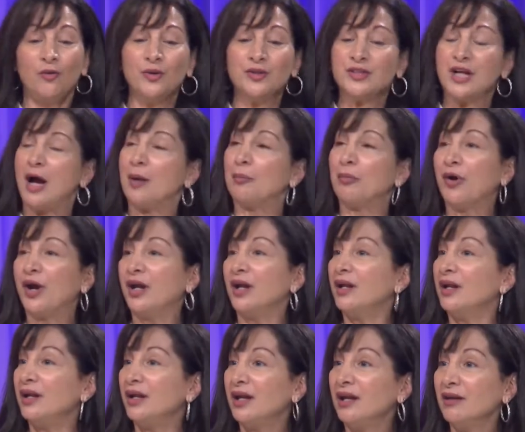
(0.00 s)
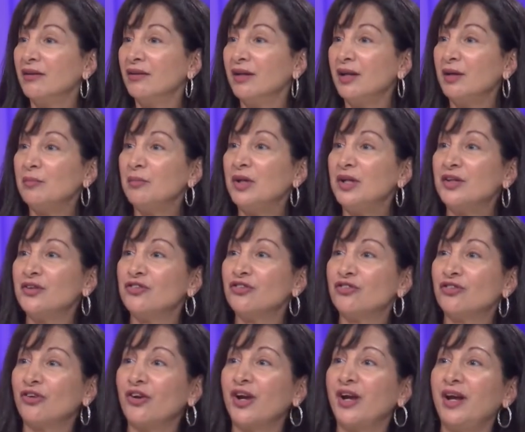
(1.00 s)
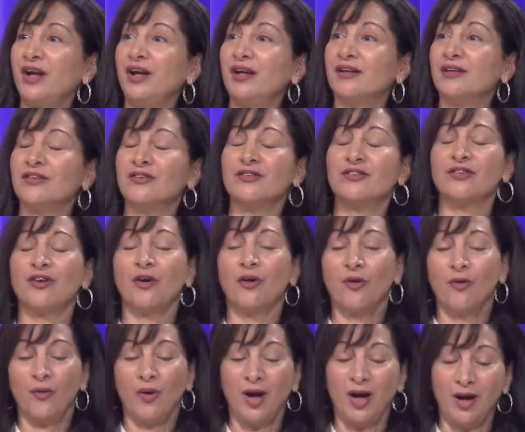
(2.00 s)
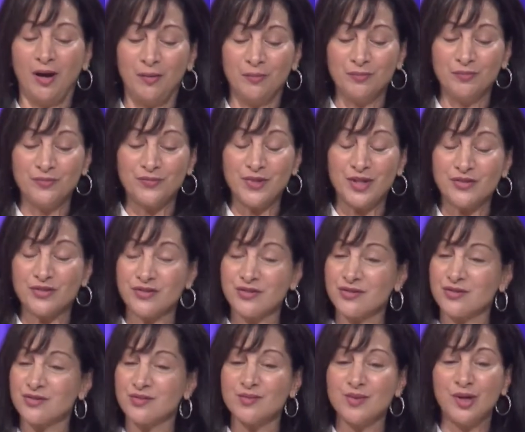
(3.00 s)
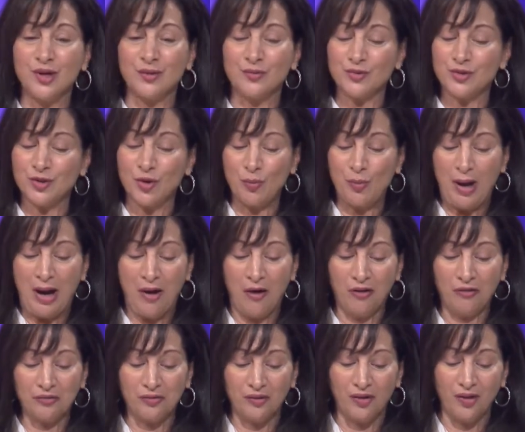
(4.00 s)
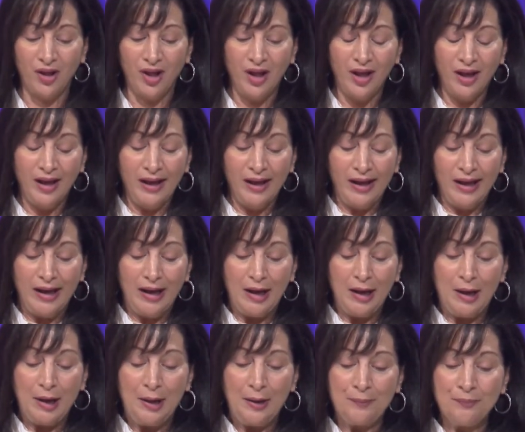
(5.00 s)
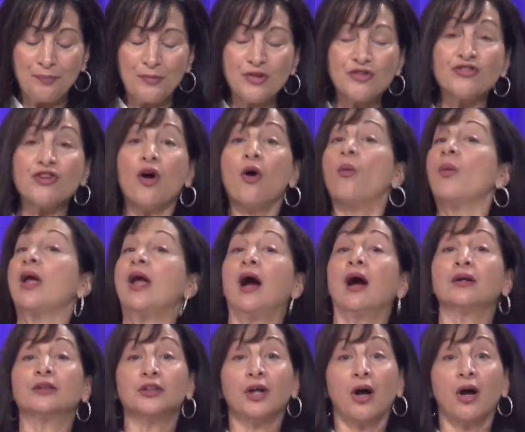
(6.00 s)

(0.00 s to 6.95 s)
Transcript: who has operated in healing ministry. And so um, that's, you know, so powerful. Um, so we are